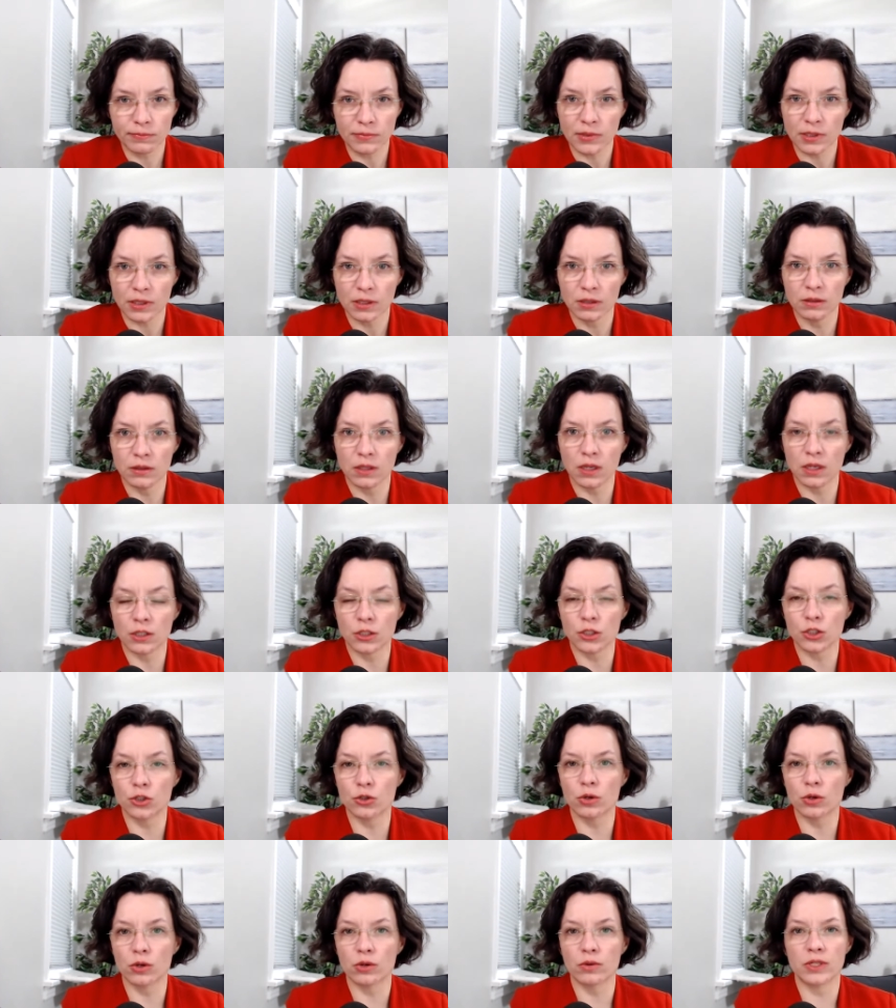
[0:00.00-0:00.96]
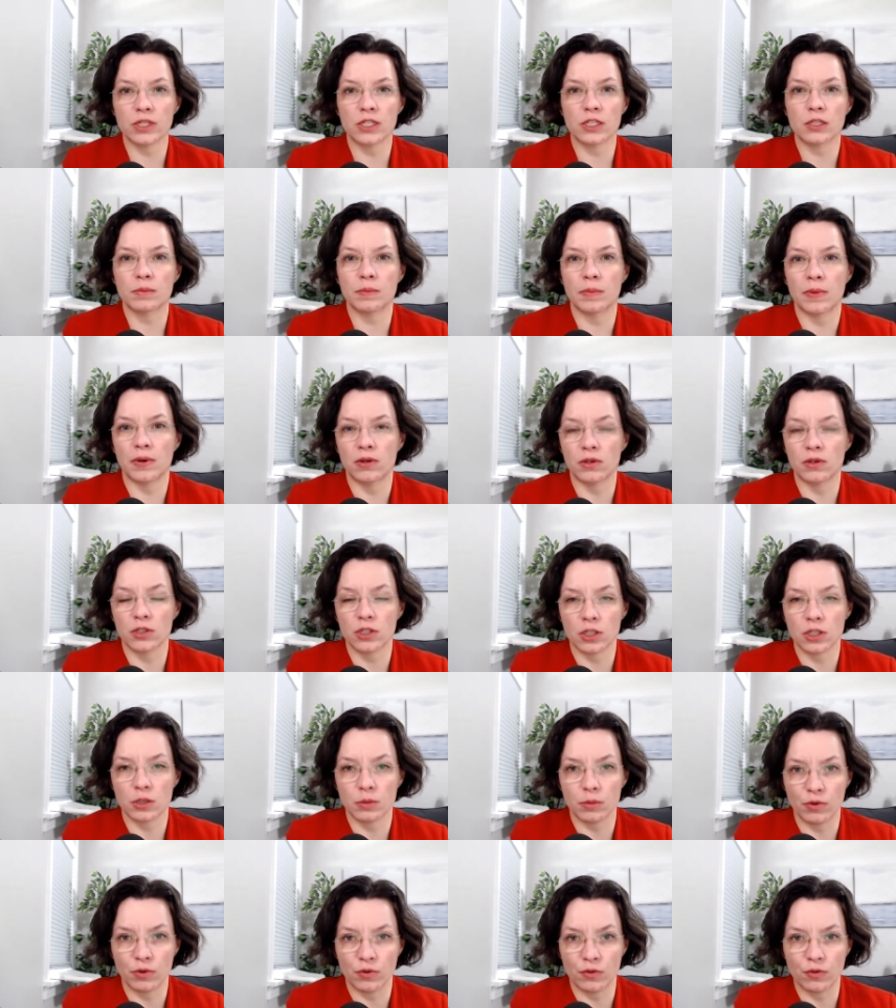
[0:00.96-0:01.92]
that you're
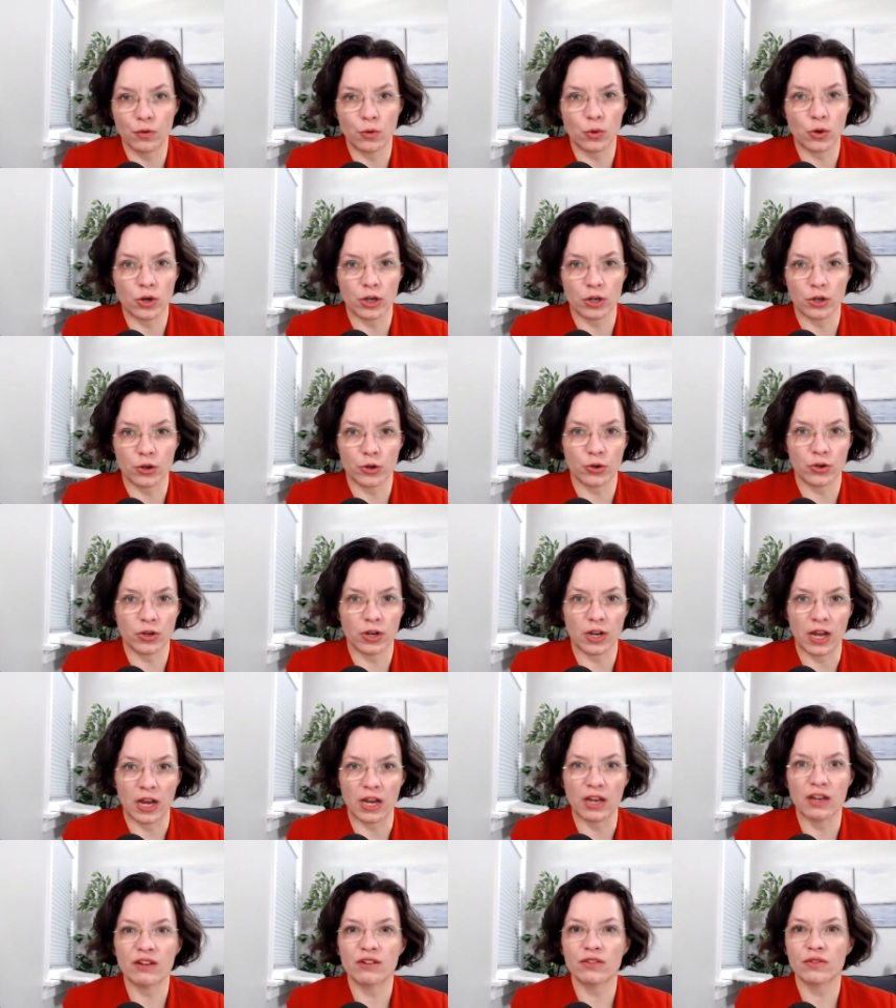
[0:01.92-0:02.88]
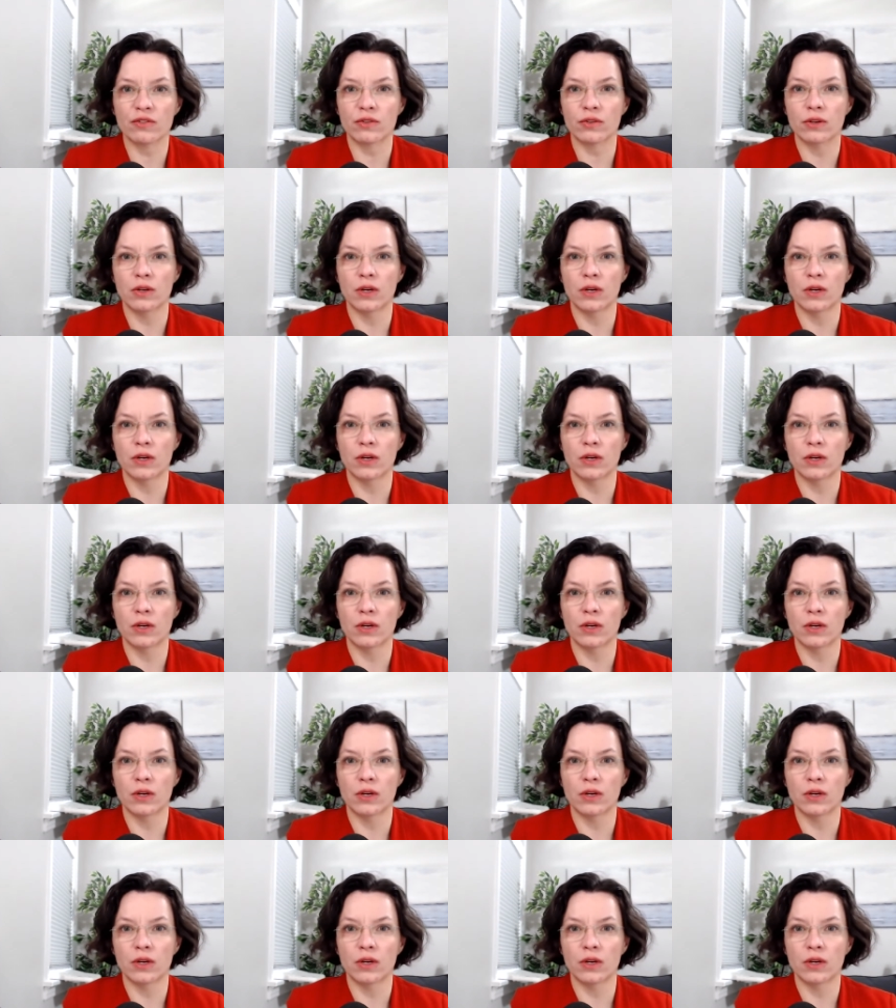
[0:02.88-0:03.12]
responsible for in your life?